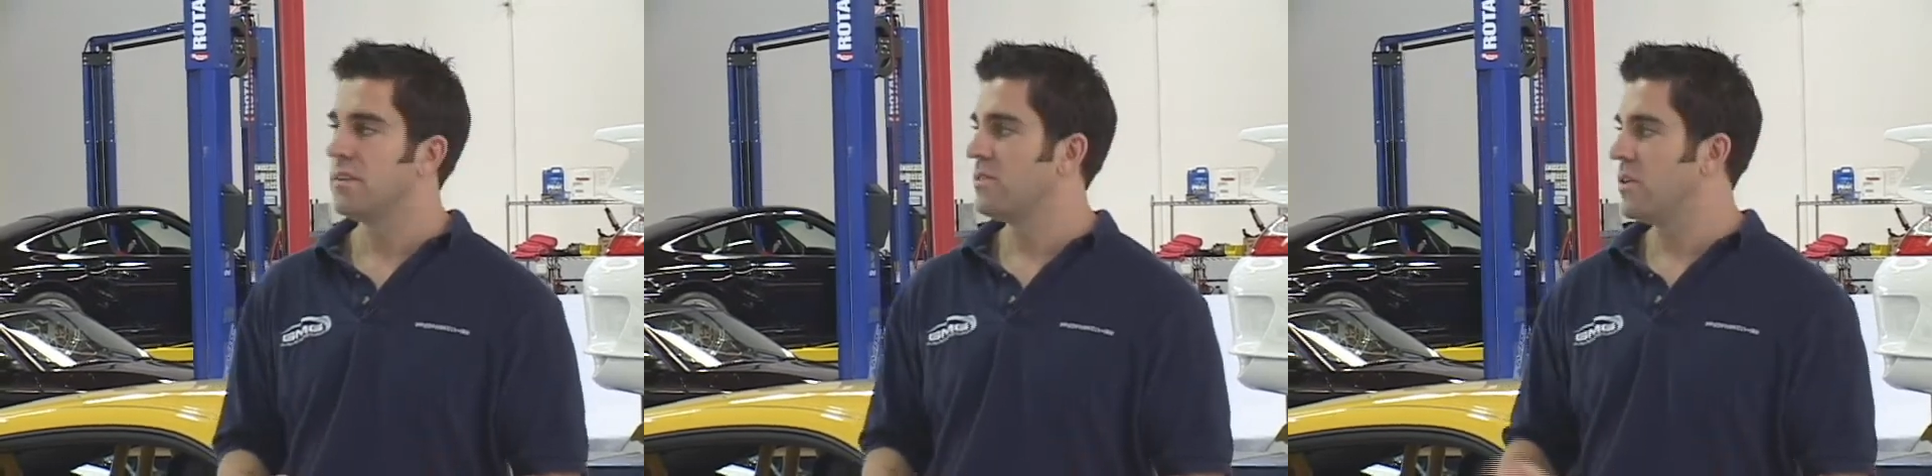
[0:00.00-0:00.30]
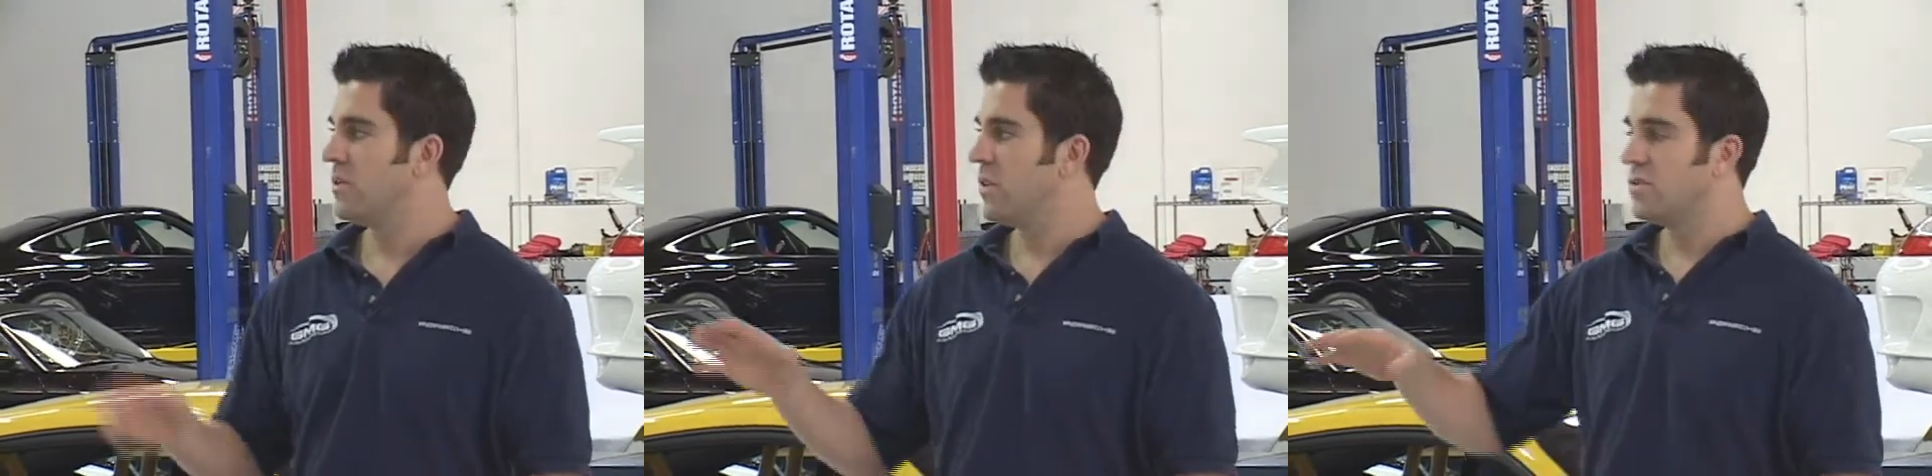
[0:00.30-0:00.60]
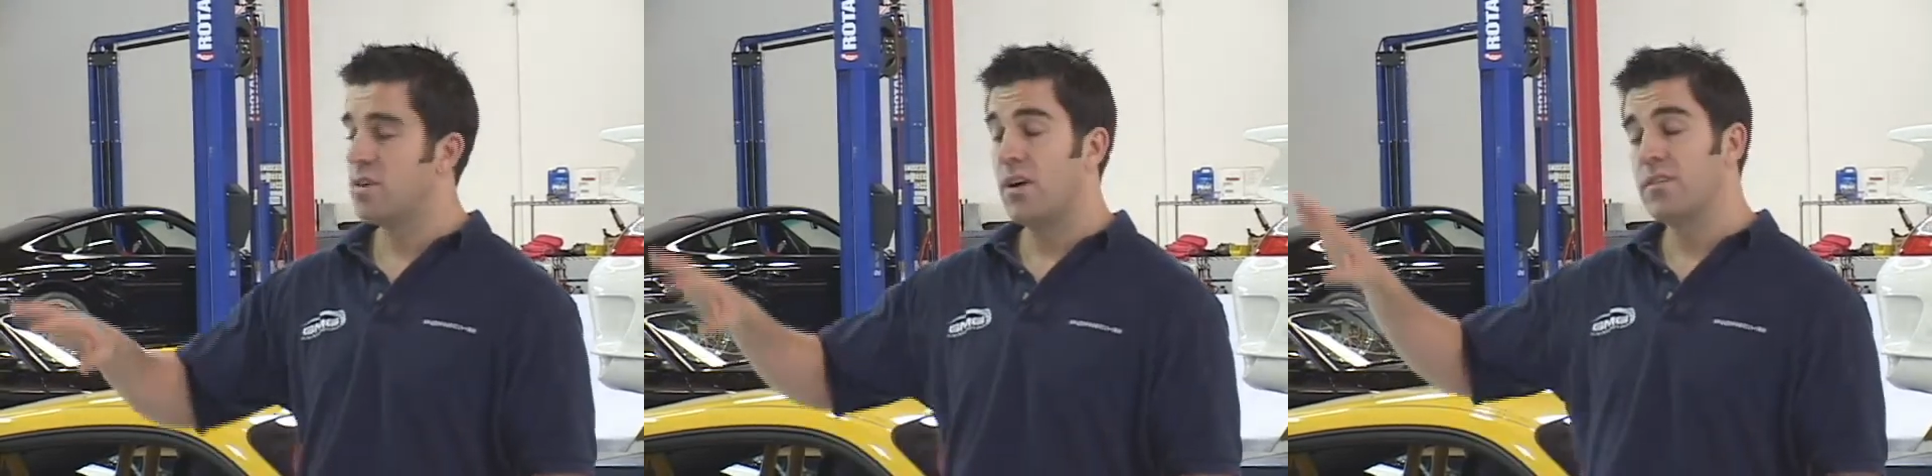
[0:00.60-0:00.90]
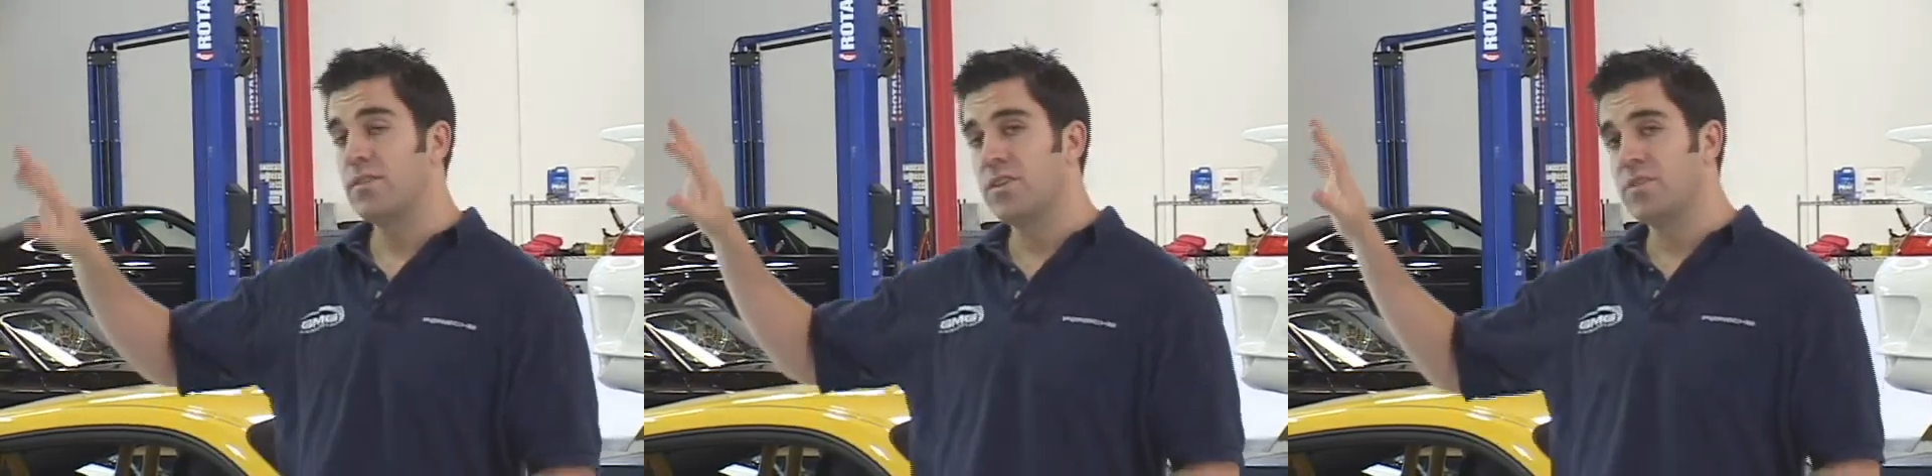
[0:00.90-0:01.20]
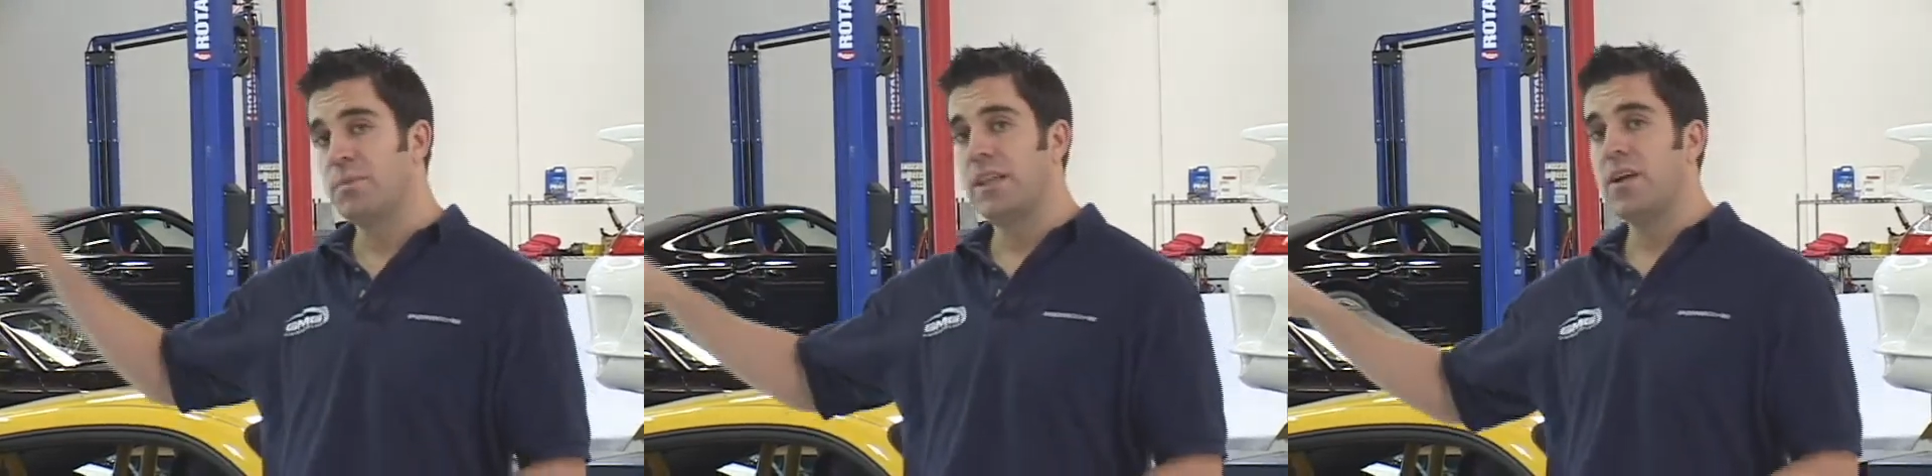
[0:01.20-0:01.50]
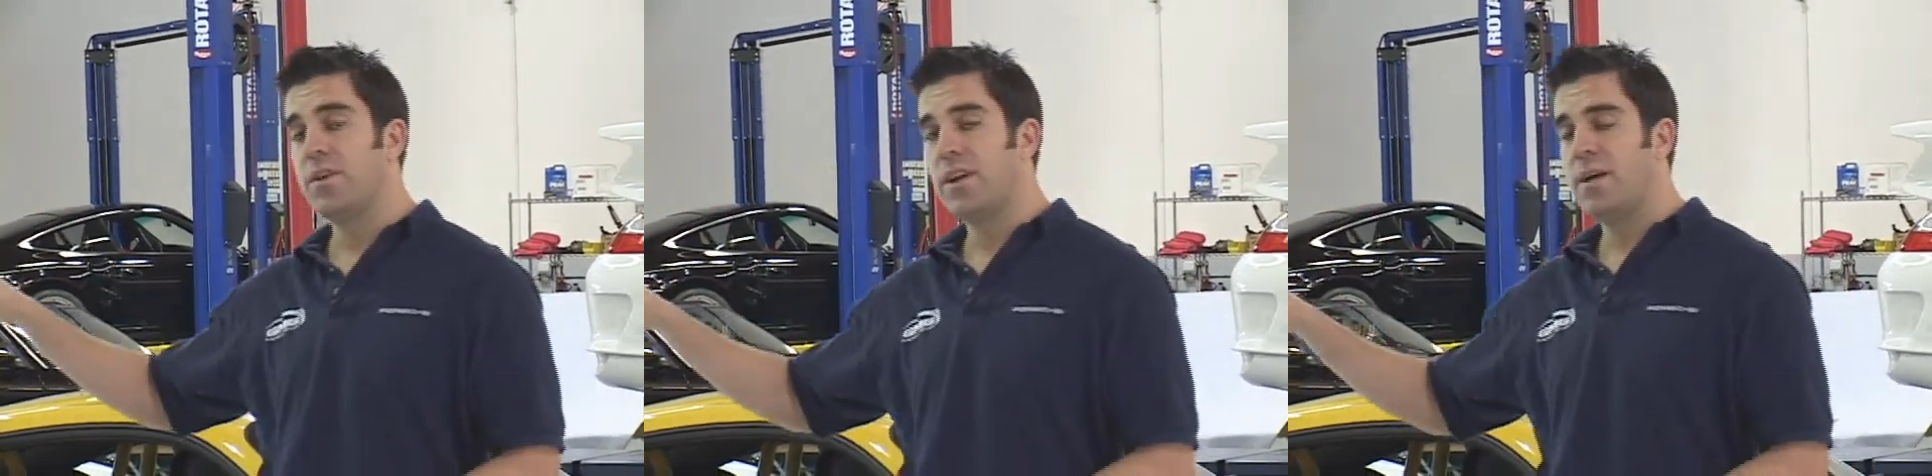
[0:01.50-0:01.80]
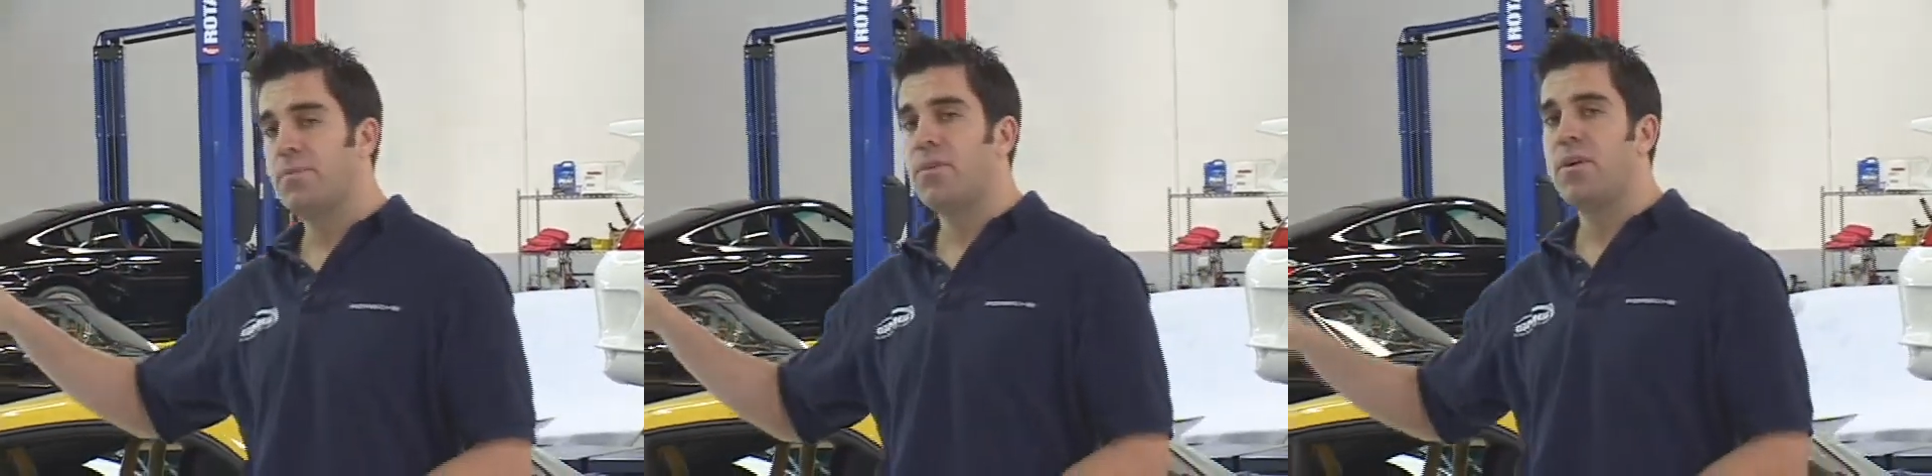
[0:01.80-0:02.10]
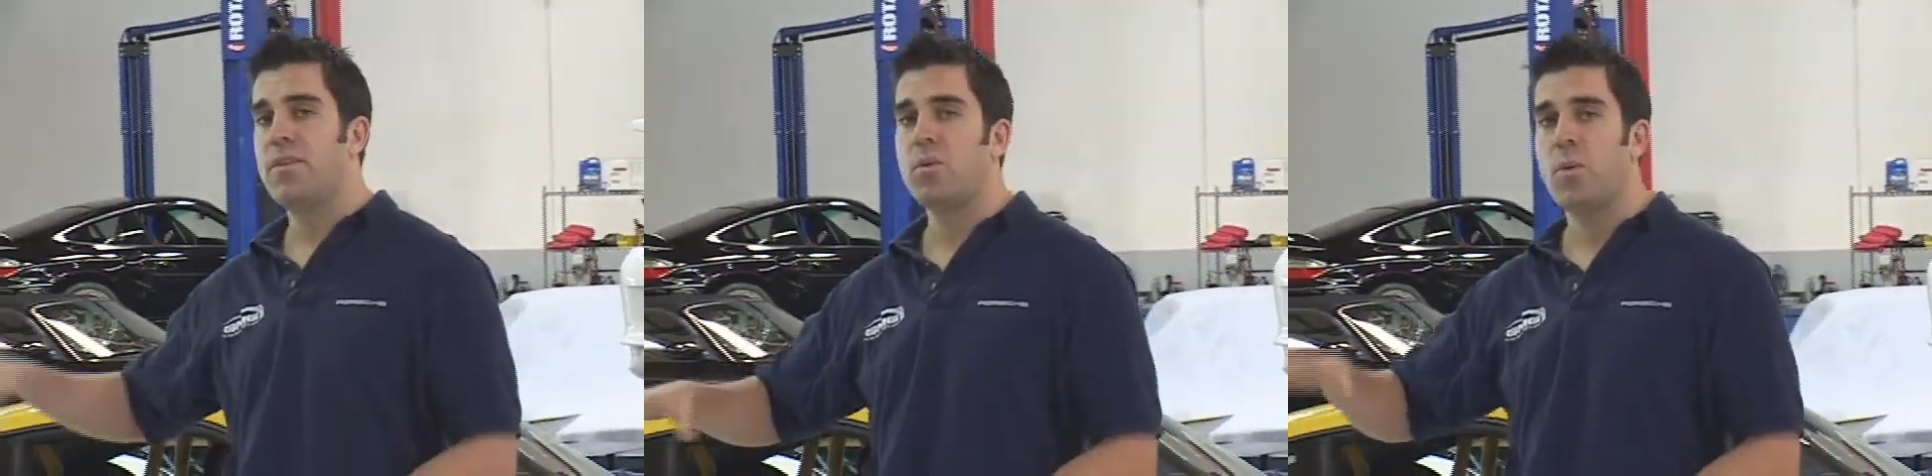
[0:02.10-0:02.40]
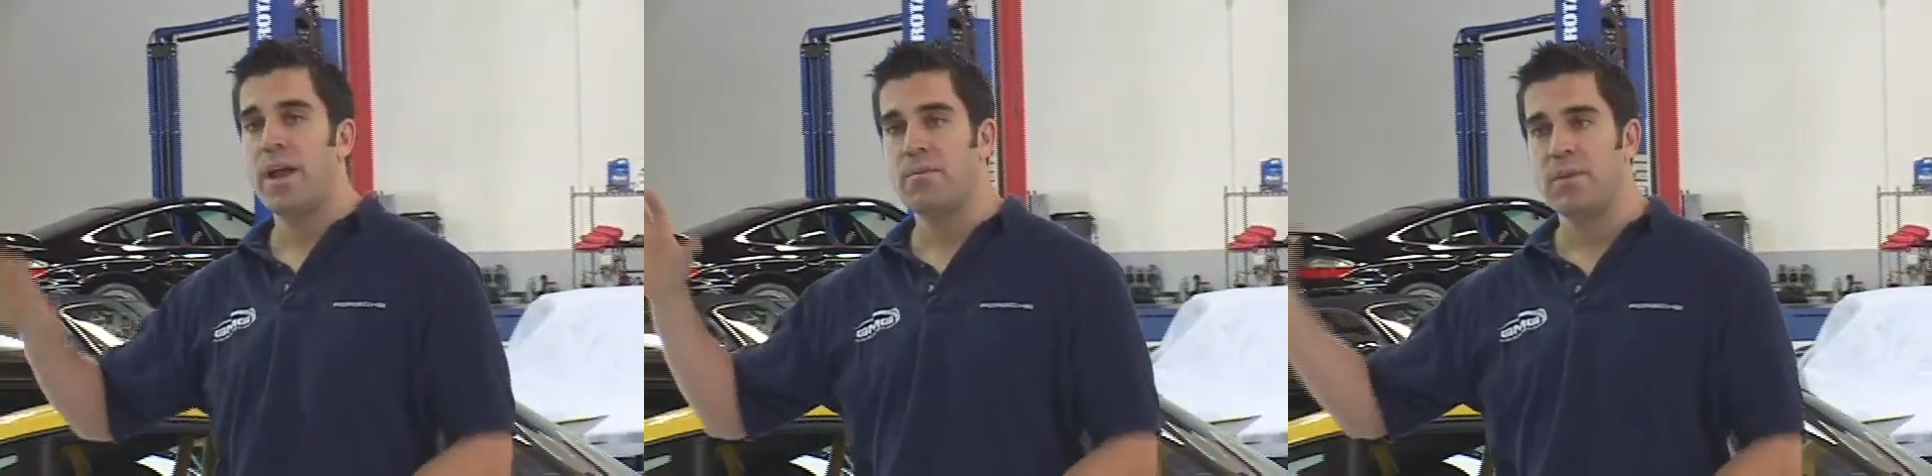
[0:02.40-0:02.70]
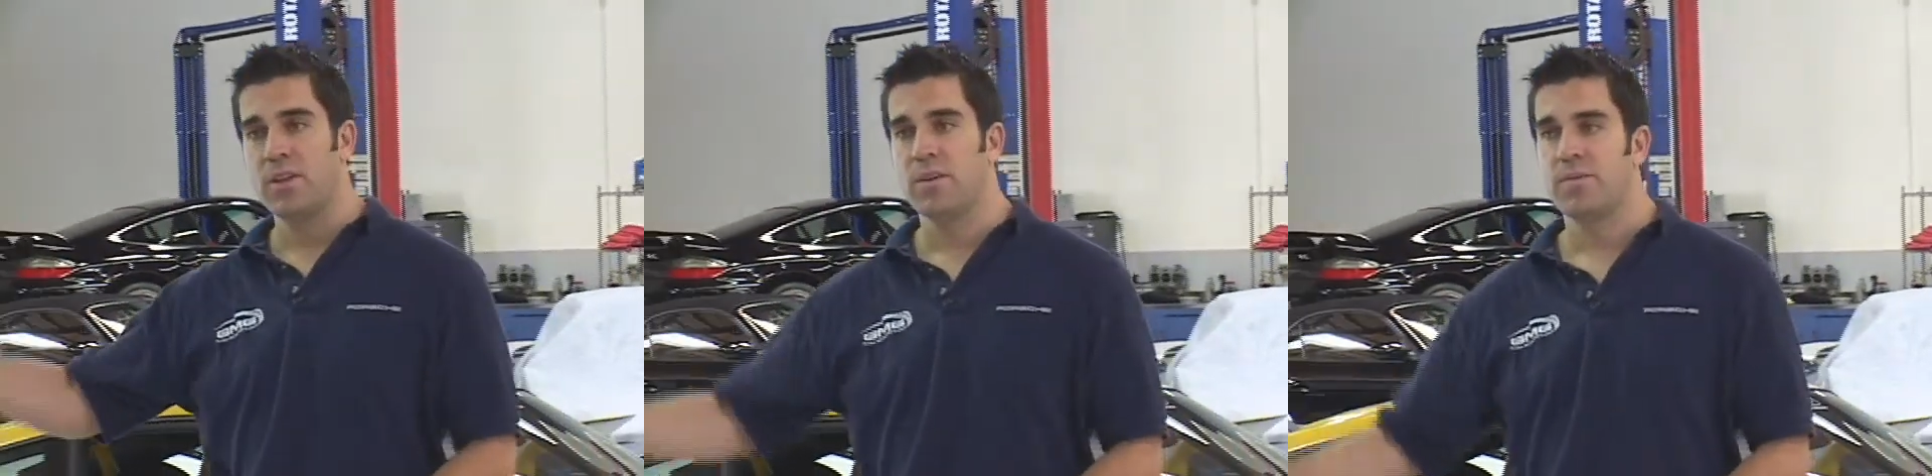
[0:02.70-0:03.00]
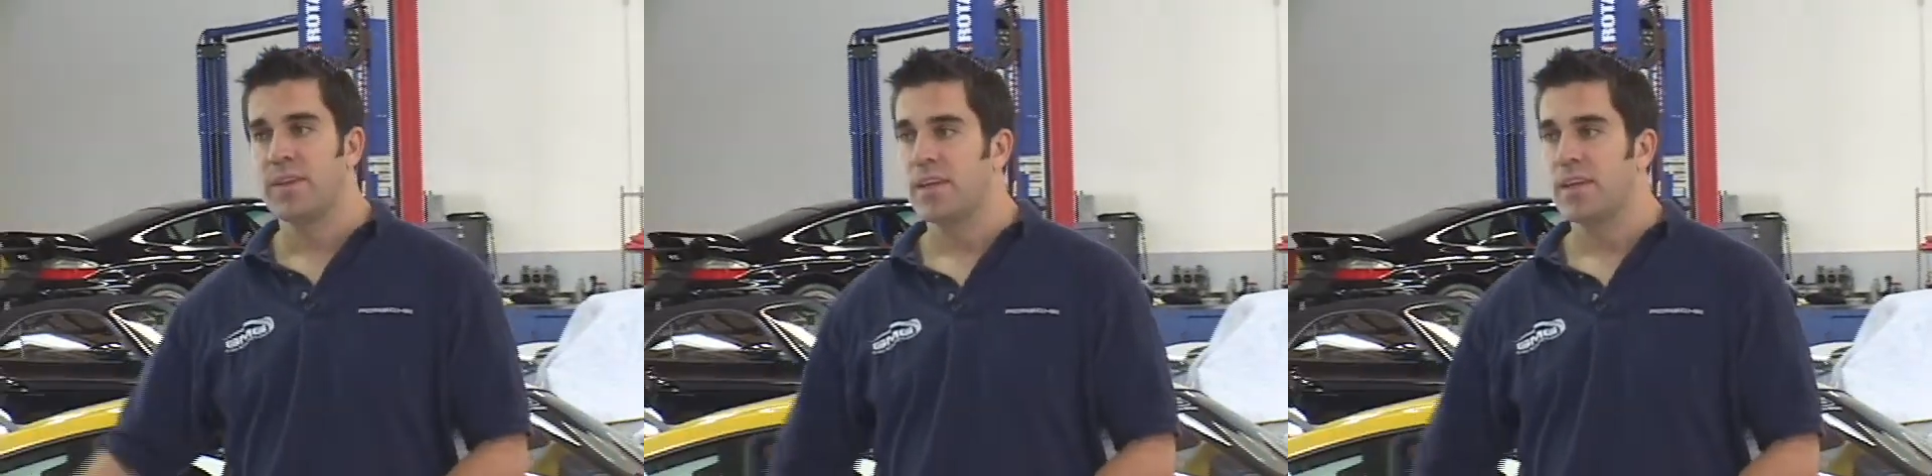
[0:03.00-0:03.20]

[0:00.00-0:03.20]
So those cars have just been loaded up. They're on their way to Miller.